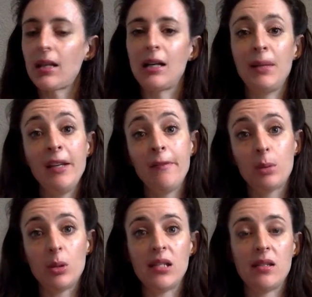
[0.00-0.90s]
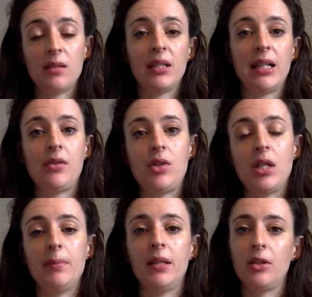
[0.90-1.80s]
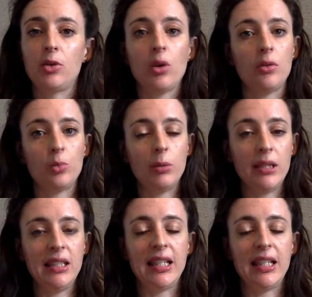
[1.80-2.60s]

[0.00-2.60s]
F-boys in relationship, but they're grown women,